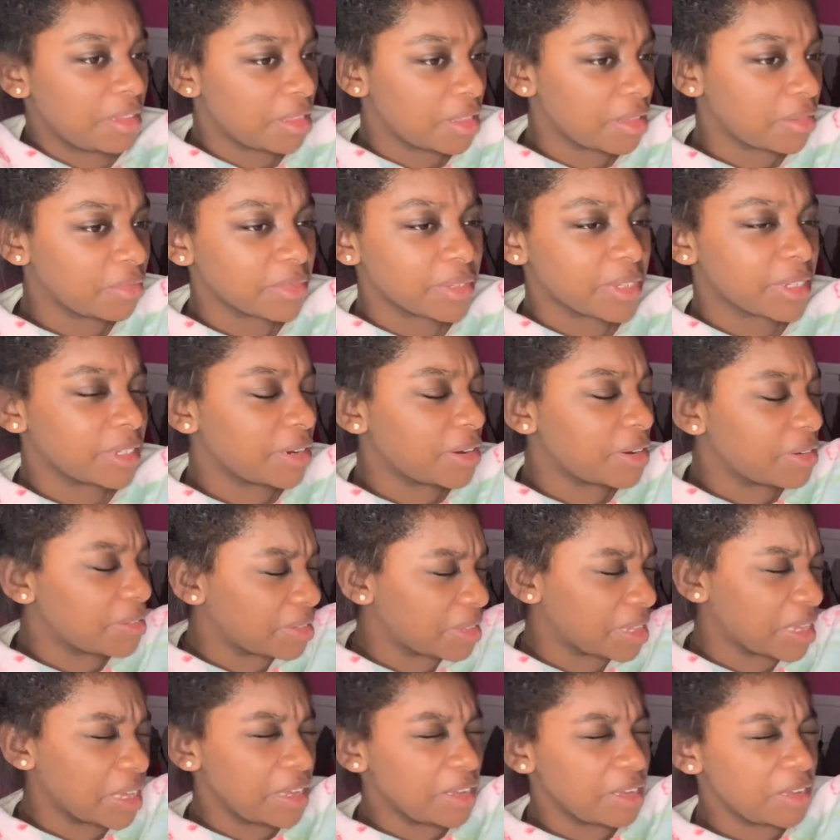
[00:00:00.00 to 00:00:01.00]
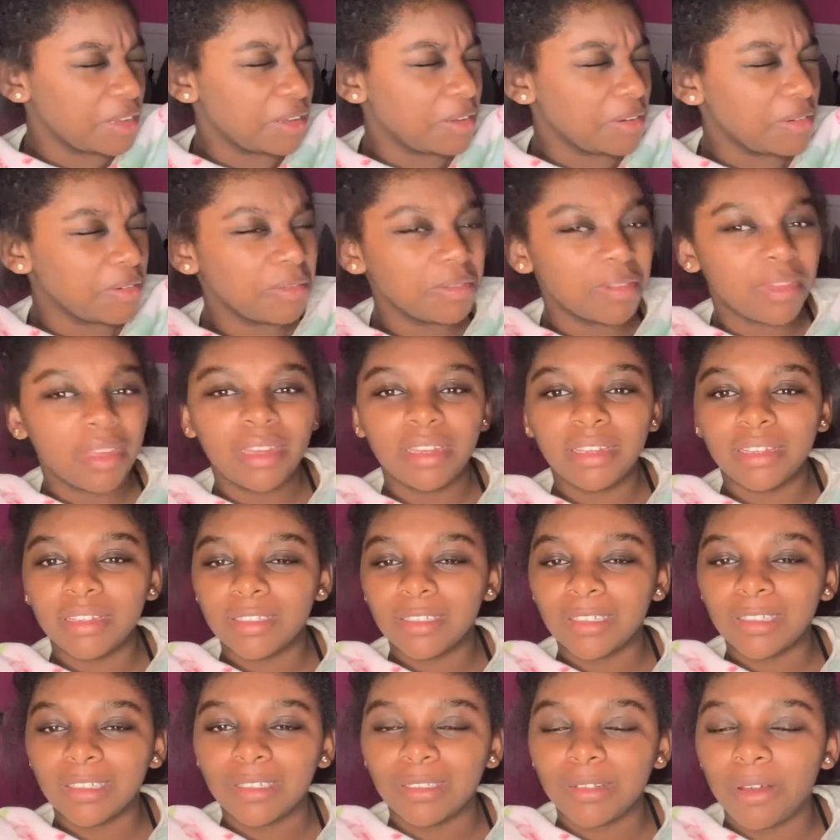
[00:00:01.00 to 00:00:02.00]
I was like, oh, thank you. Like,
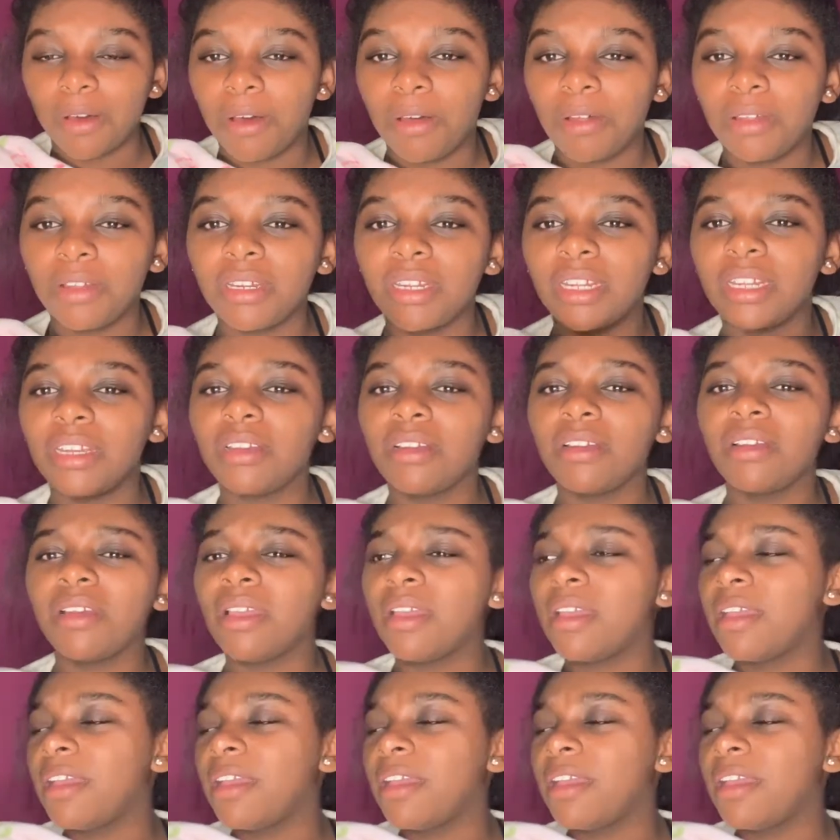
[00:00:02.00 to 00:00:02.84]
it's just all in here.